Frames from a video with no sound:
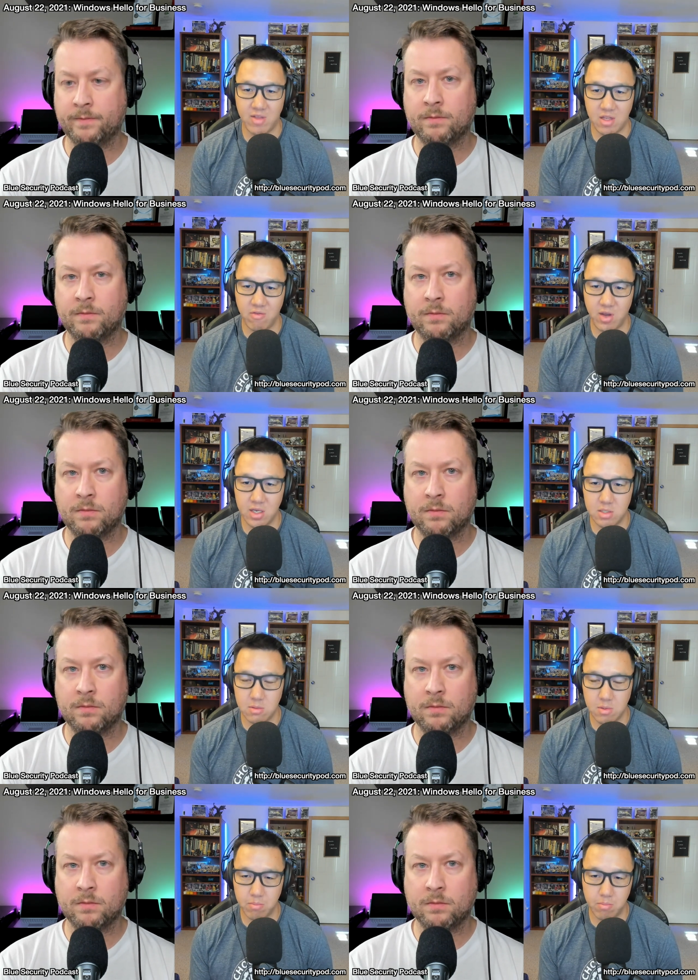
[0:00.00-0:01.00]
Speaker 1: that device.
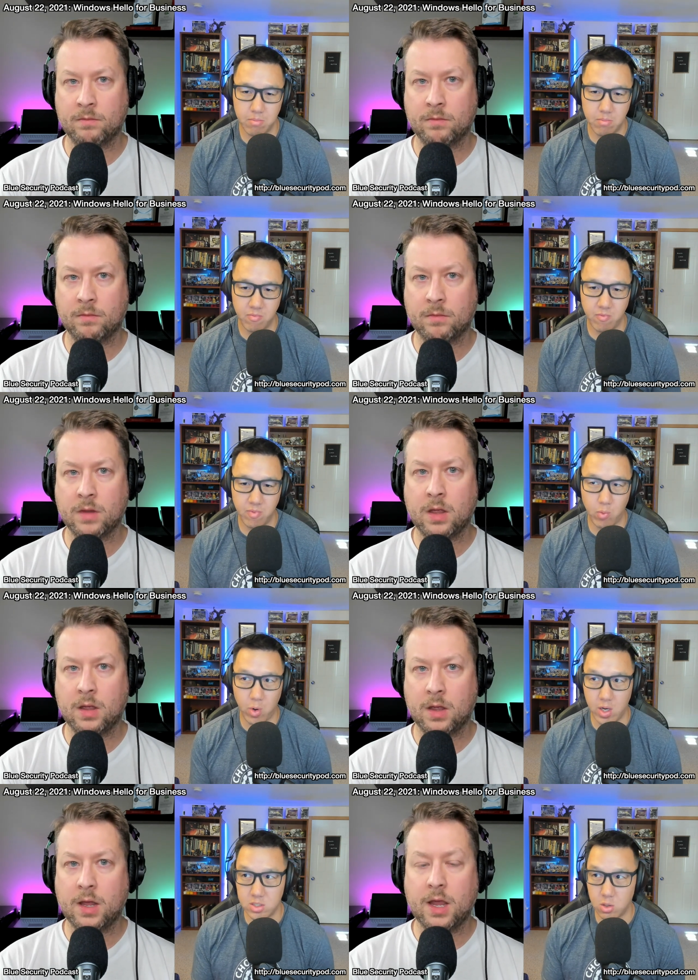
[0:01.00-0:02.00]

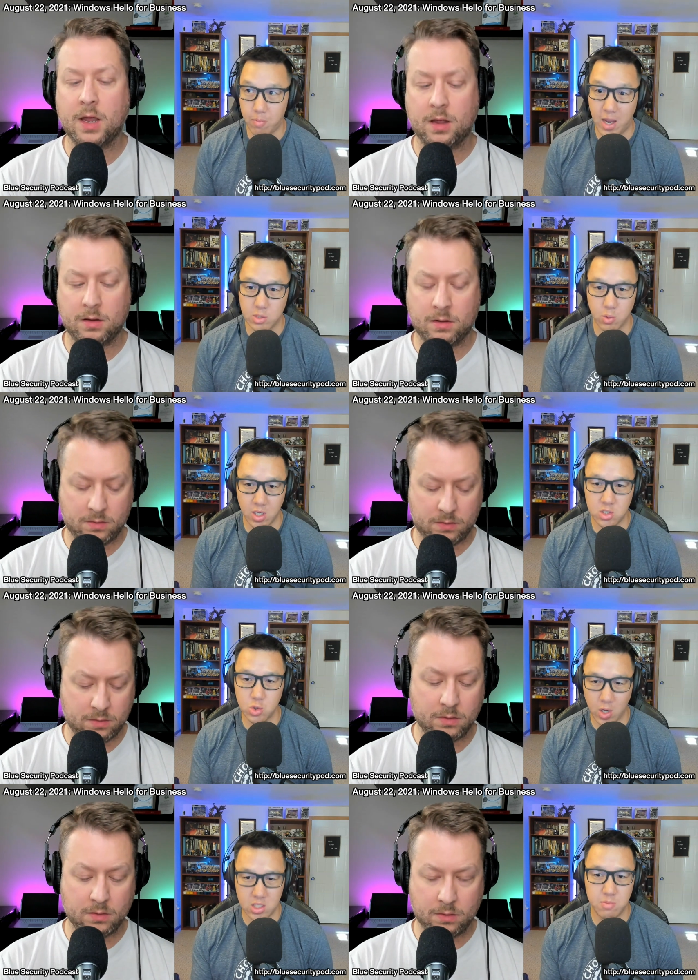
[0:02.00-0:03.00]
Whereas your password is
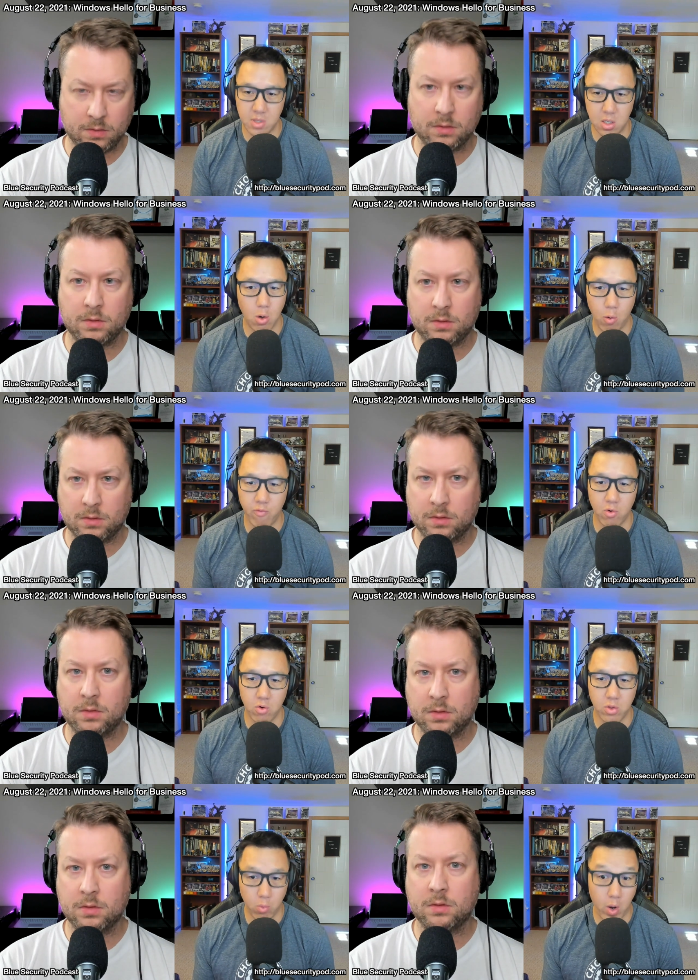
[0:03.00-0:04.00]
transmitted over
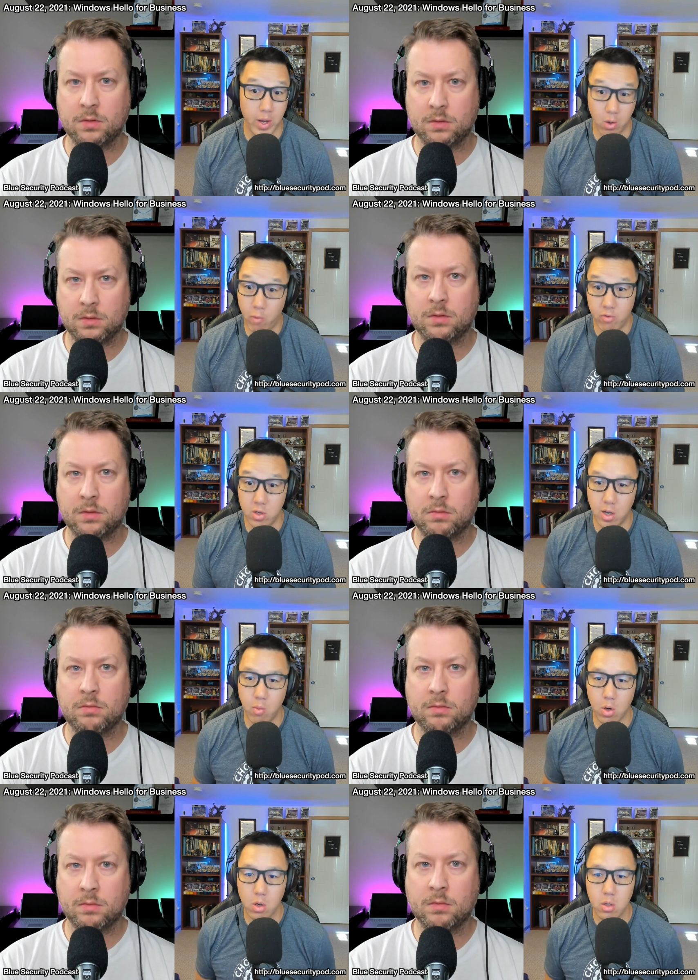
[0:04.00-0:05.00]
the wire, over the
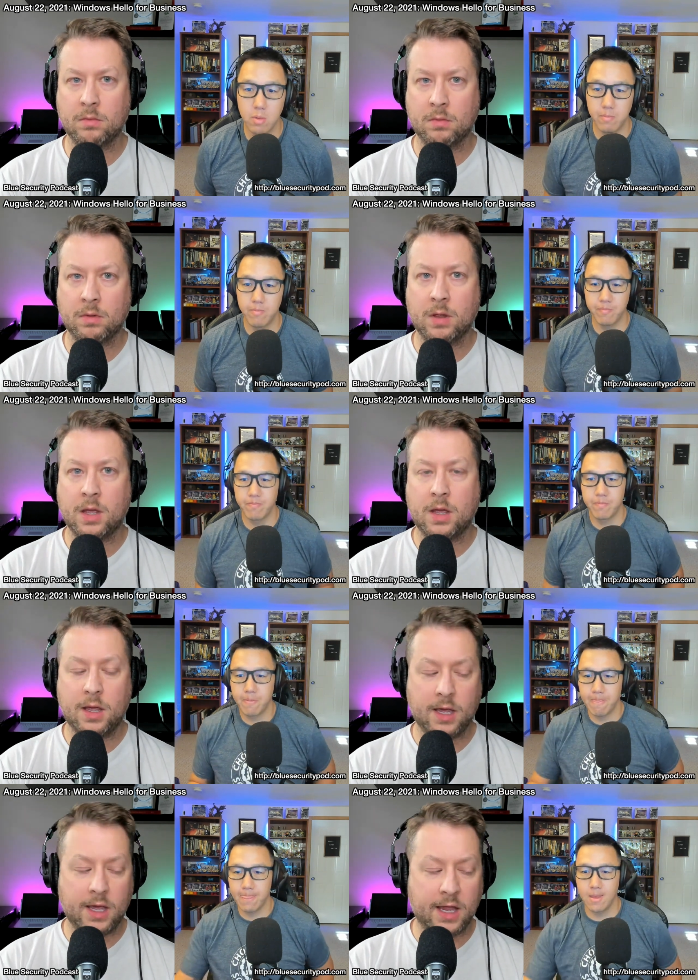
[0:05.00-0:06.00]
network
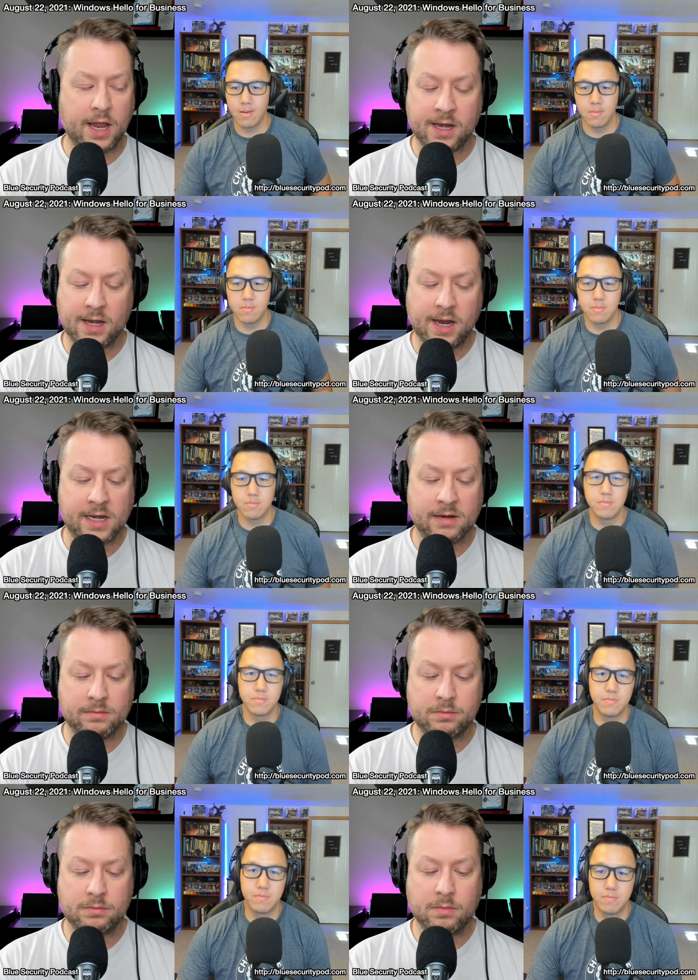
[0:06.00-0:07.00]
Speaker 2: and and
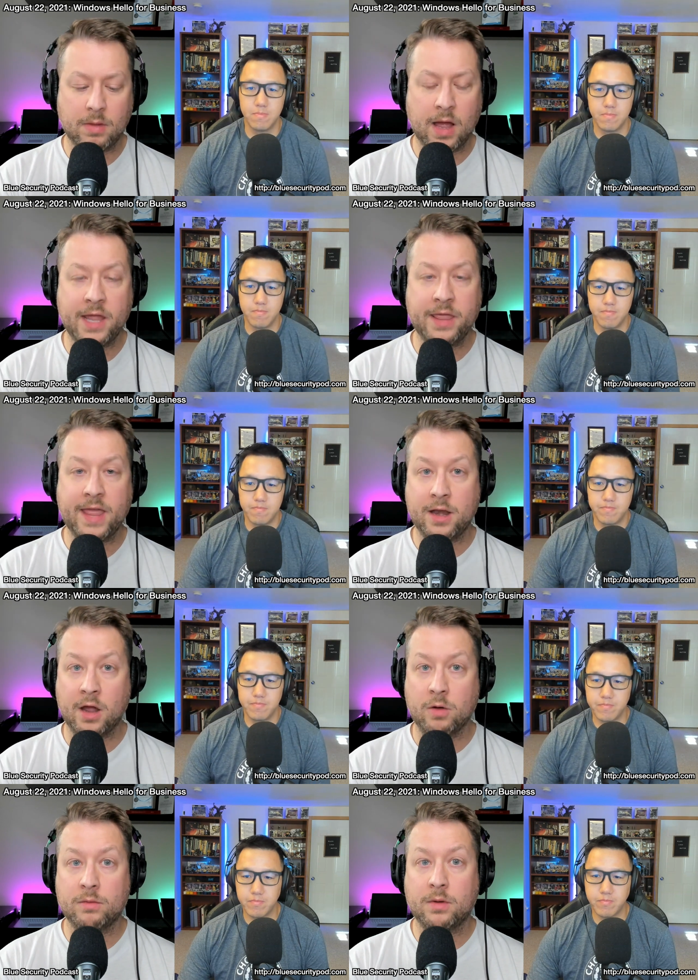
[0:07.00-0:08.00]
on that
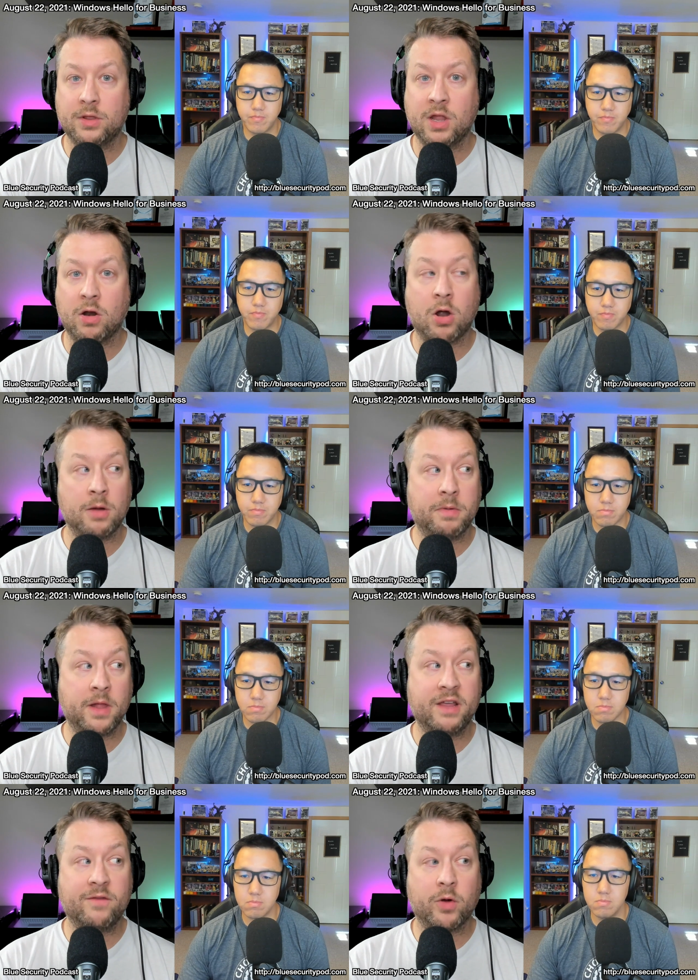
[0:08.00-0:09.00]
note, there are
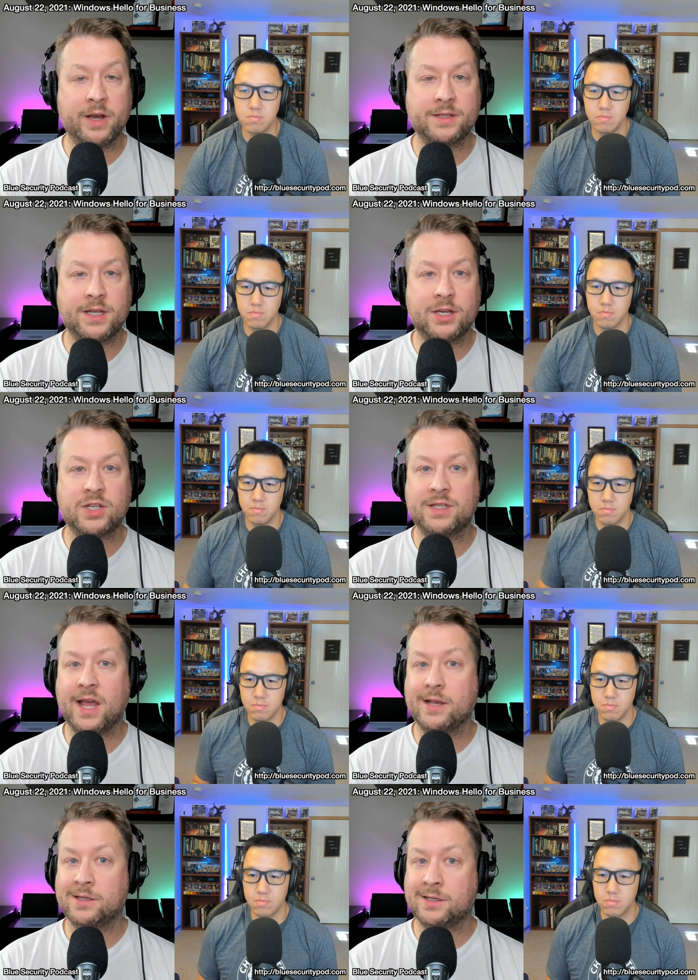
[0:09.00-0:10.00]
plenty of organizations
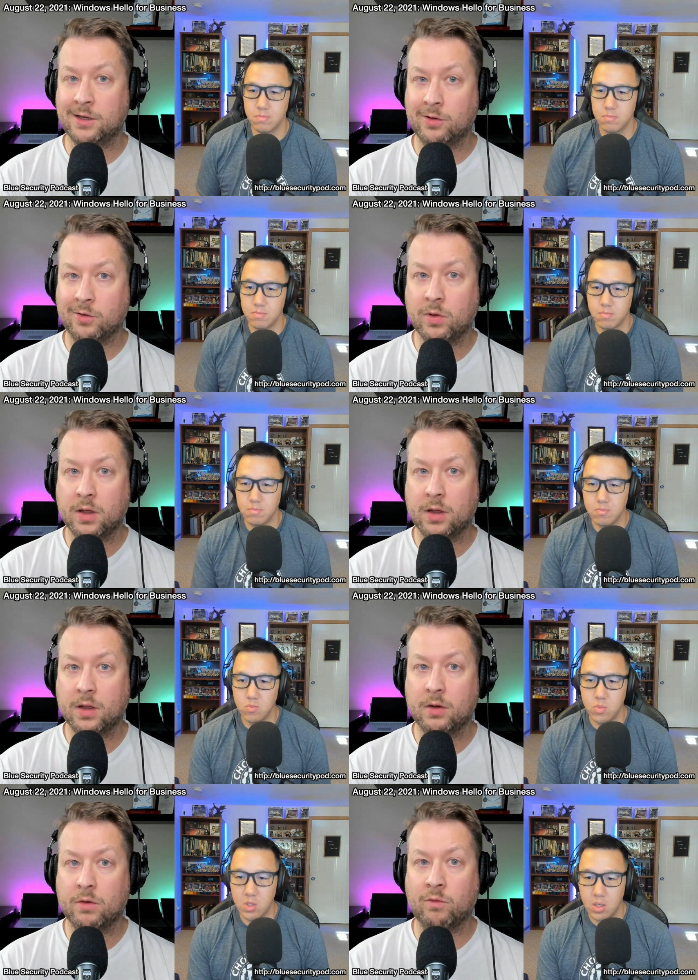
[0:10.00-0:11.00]
that do
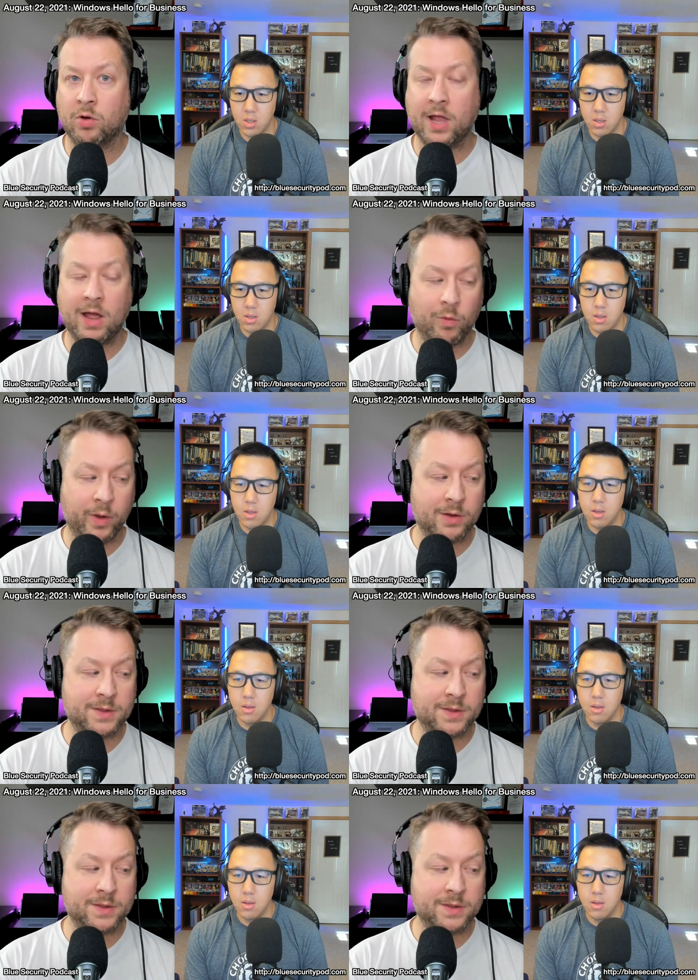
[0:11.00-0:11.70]
roll out Windows